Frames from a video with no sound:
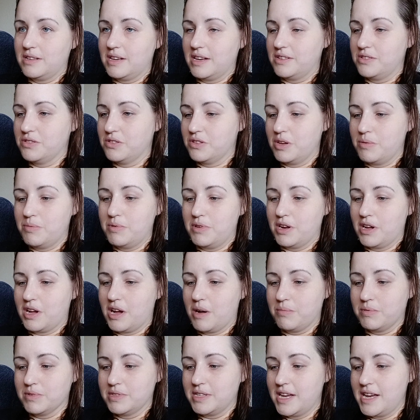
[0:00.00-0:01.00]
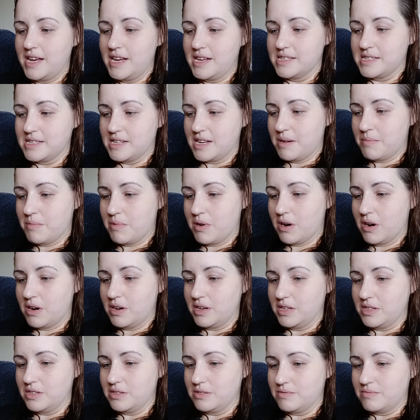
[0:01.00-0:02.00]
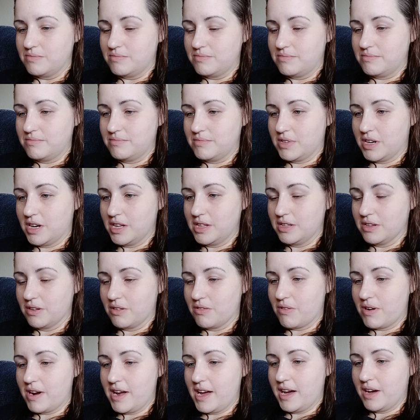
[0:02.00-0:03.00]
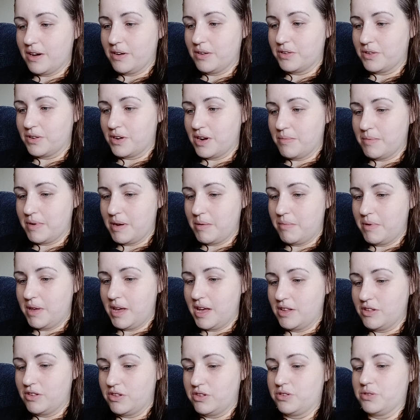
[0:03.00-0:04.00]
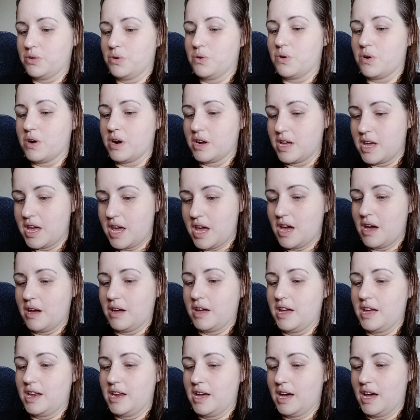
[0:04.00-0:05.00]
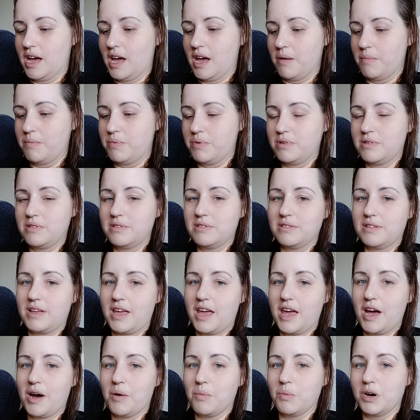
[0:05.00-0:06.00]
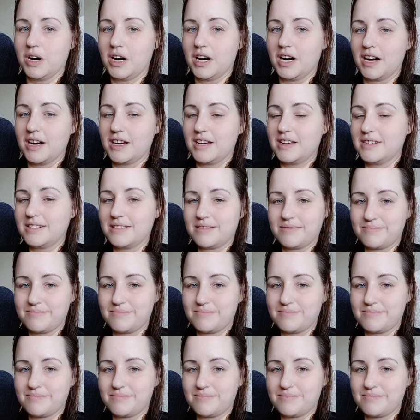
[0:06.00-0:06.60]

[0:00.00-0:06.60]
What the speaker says: It's only been a couple days, and I'm already on the ground or in my bed, sore, can't get up, can't walk.